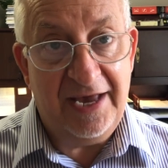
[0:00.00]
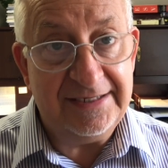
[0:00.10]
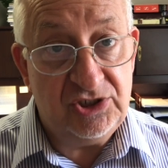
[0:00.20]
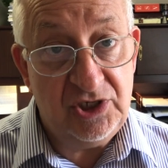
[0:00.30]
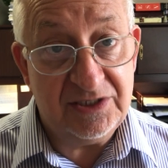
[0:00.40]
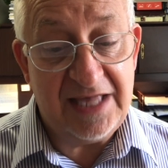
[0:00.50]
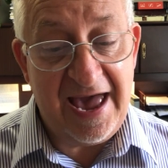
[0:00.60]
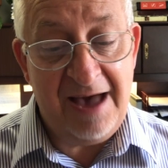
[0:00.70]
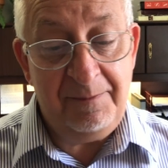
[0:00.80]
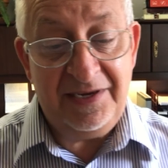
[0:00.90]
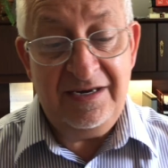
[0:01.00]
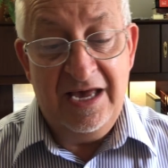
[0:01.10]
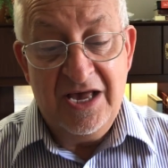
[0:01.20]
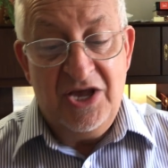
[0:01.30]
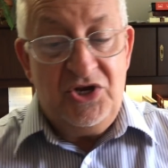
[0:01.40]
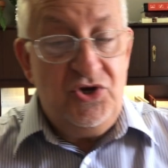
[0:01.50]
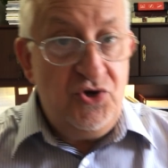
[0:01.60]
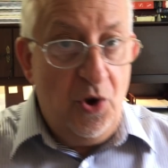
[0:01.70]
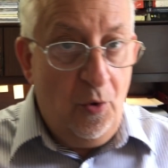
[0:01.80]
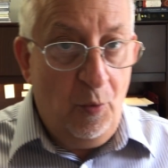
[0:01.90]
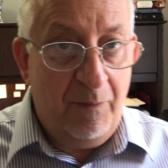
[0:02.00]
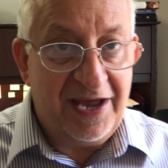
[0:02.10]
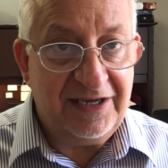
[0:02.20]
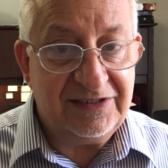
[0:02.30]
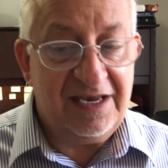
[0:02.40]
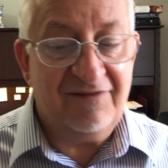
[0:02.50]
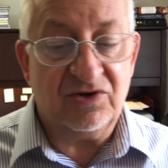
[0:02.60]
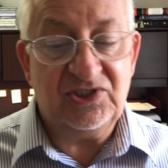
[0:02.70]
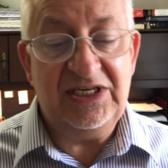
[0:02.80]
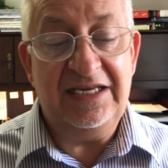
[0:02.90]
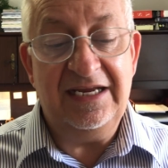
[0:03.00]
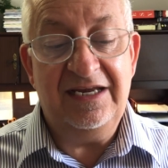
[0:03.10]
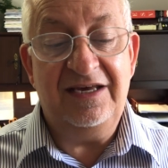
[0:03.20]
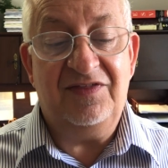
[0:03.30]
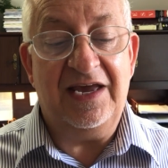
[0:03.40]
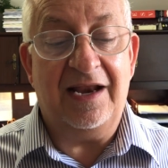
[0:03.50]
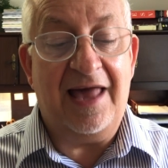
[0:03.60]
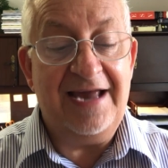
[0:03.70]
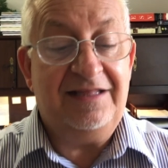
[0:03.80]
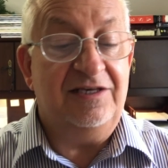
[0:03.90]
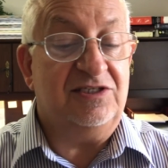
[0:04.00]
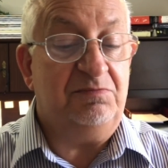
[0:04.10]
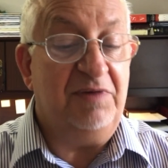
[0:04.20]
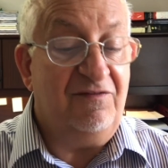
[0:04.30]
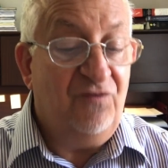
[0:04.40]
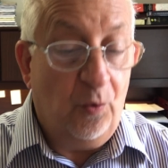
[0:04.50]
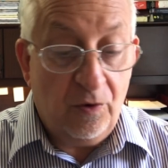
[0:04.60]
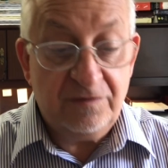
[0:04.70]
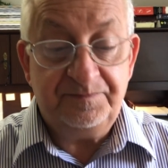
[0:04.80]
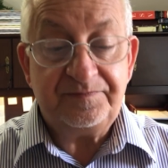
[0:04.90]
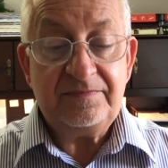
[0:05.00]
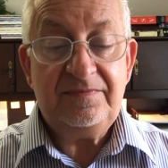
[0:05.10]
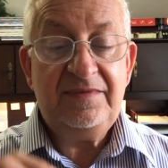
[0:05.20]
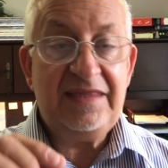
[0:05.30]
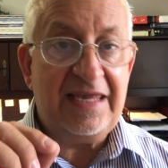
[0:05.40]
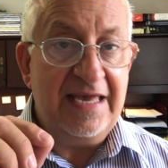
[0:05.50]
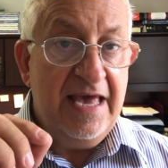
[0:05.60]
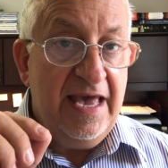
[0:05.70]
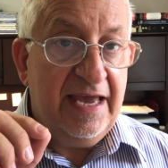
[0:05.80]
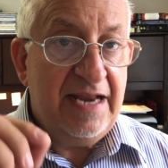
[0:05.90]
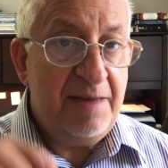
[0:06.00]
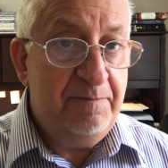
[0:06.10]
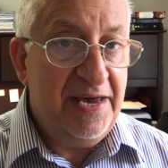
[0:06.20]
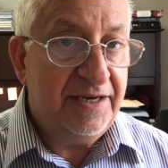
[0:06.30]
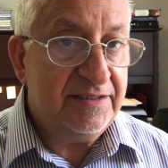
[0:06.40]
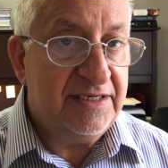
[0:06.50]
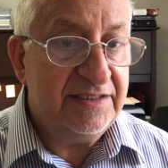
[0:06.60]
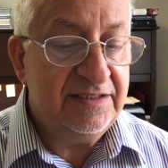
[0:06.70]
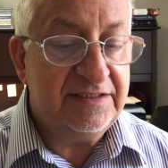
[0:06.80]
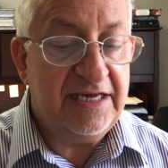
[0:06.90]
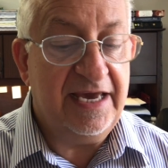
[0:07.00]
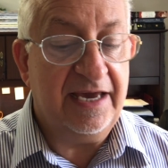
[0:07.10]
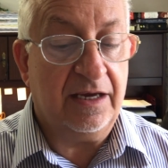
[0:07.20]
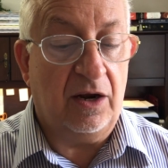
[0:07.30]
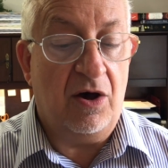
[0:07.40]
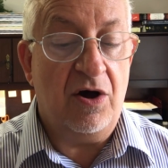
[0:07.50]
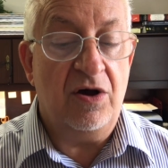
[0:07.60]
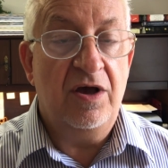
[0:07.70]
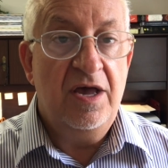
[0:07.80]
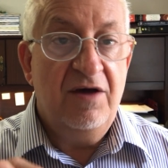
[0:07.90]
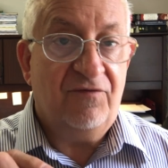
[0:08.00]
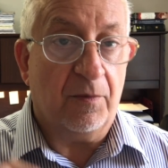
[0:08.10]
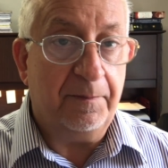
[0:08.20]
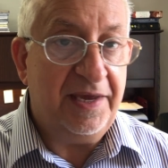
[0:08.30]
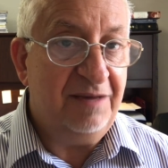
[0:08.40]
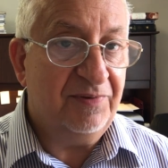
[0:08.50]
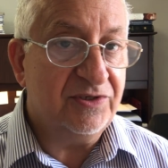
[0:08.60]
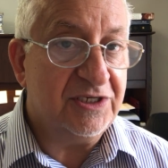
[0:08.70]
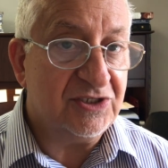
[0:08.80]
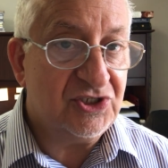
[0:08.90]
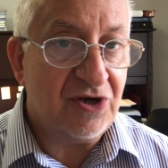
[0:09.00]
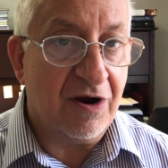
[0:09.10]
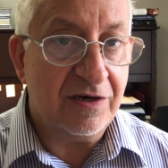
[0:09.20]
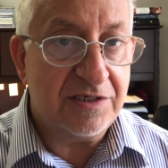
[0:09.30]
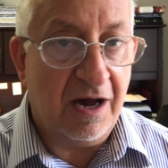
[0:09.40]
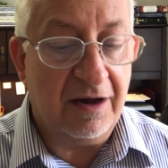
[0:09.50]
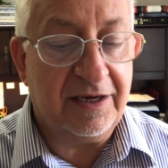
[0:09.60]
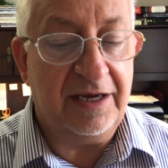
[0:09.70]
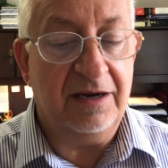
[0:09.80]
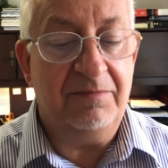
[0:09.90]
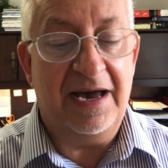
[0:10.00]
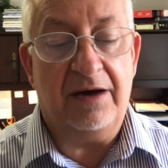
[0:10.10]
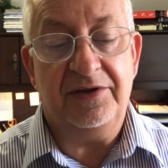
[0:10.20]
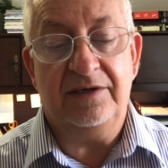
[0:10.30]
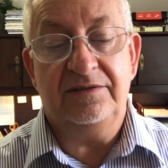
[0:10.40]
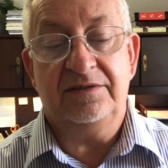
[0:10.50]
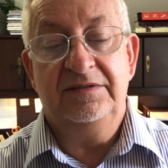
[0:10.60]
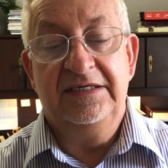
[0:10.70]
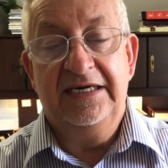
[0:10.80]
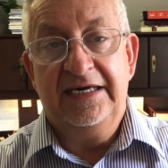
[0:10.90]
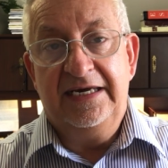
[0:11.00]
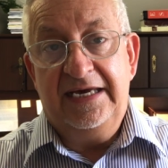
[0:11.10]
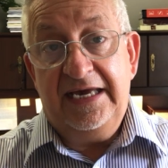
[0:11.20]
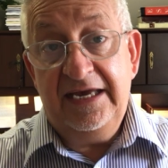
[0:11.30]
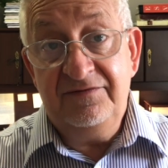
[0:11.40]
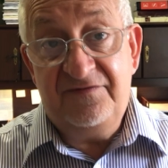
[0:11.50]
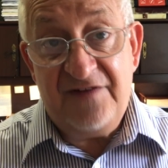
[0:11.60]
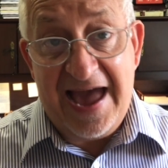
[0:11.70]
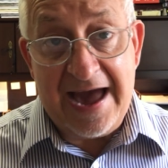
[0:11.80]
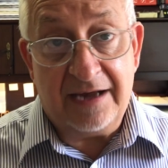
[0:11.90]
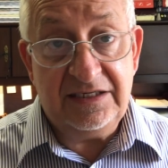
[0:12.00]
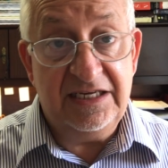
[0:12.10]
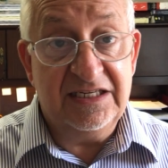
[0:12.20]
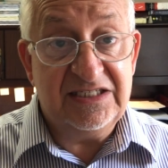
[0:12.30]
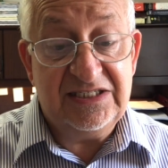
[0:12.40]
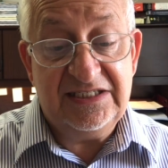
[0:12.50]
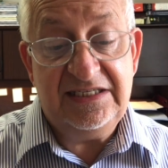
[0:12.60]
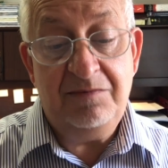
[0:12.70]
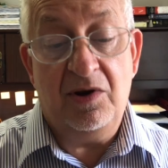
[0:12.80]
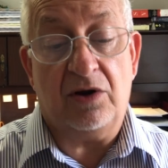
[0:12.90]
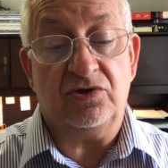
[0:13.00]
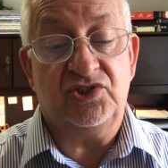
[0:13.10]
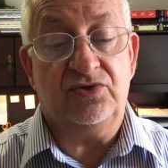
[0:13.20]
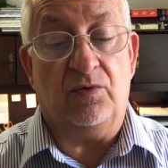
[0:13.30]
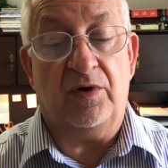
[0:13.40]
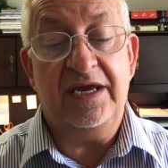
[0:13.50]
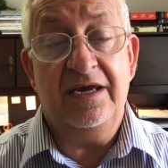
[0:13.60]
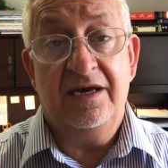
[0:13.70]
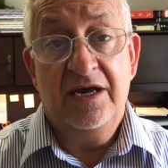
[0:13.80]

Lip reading: had just happened. Nobody's ever seen anything like this before. And I bet it didn't take long for people to start talking about it. In fact, in a similar story,